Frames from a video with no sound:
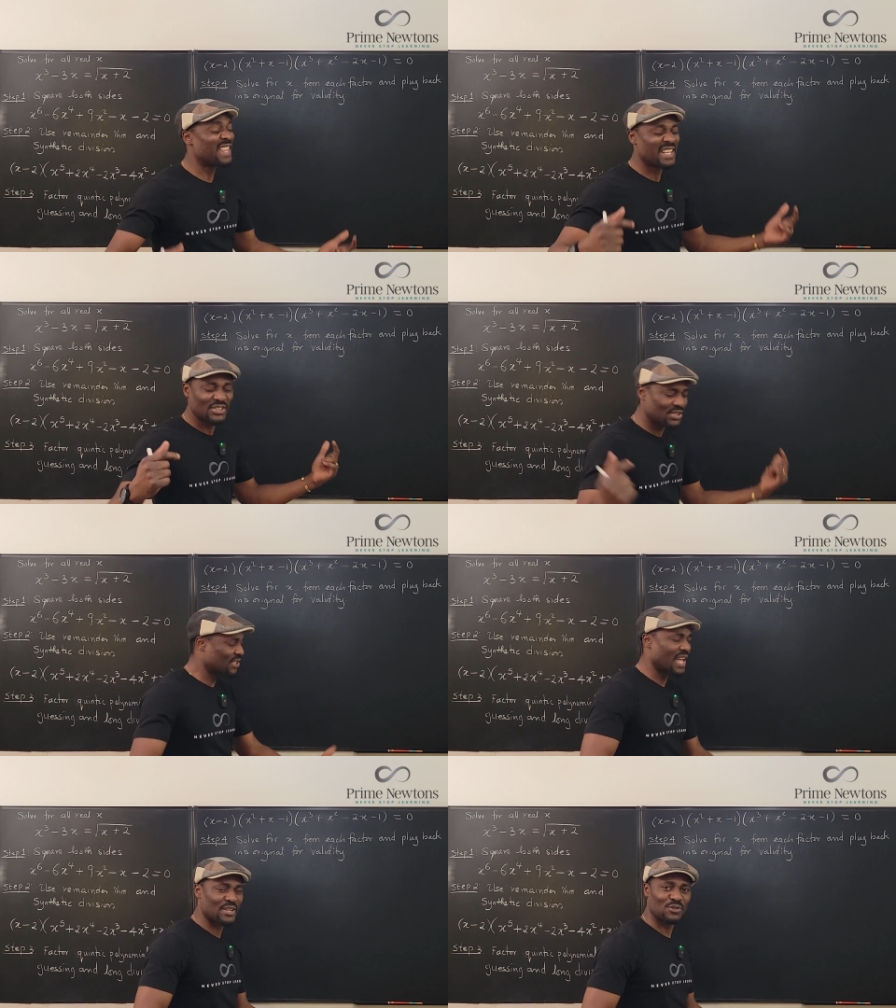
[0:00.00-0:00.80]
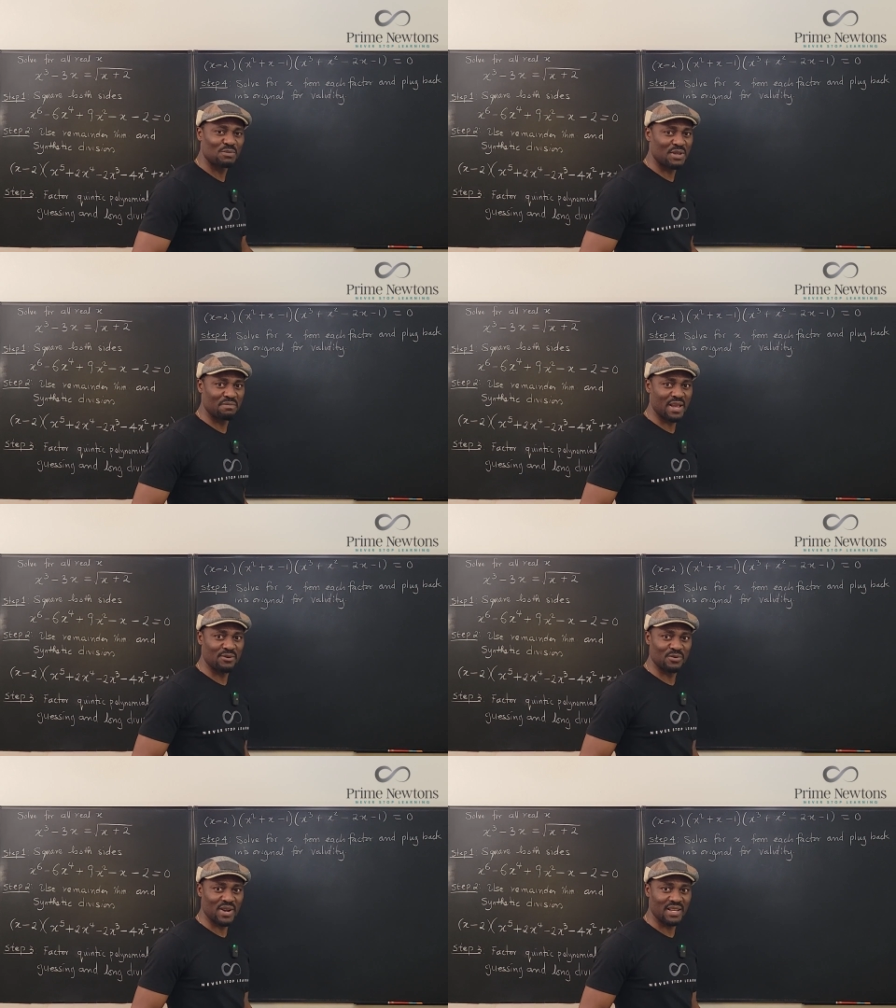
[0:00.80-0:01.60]
There just has to be a
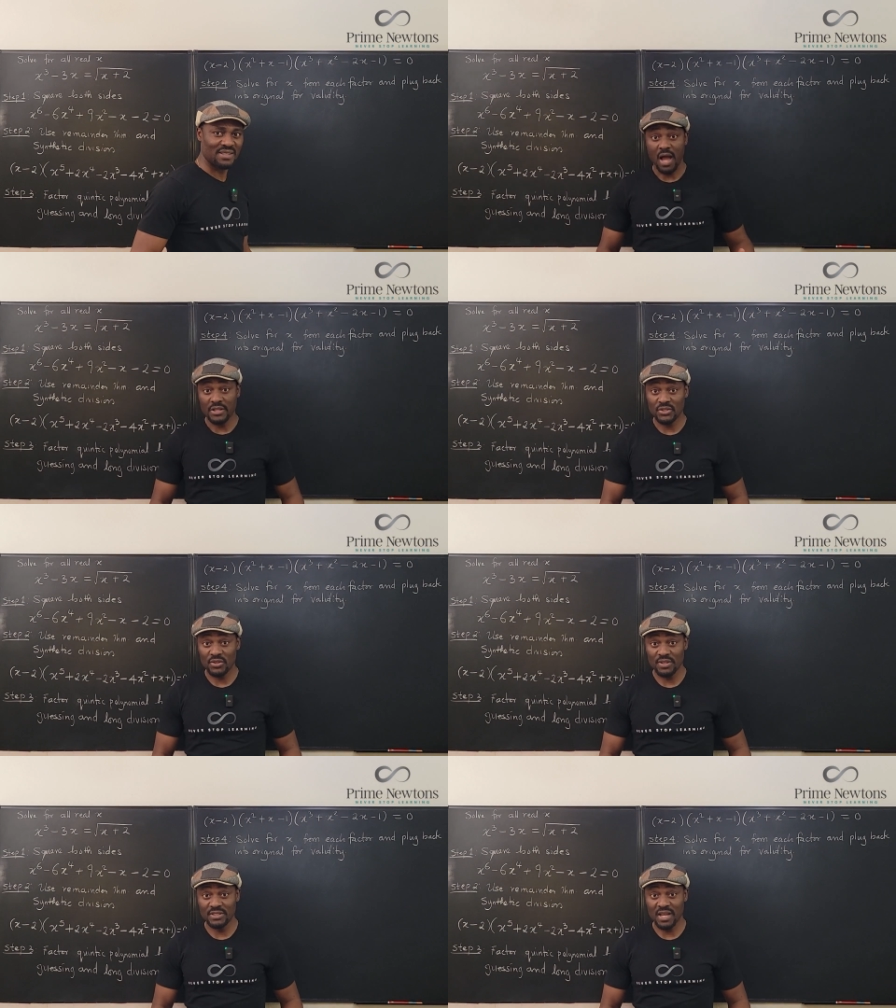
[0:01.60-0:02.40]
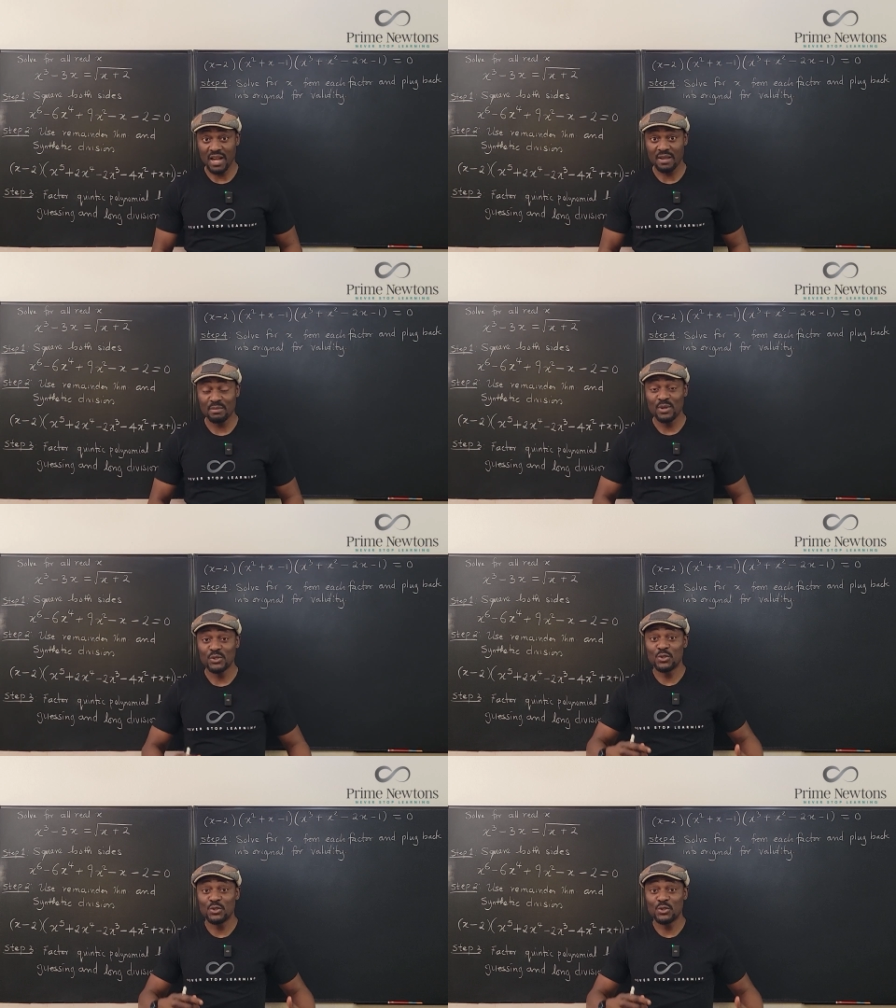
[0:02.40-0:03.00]
better way. I took the time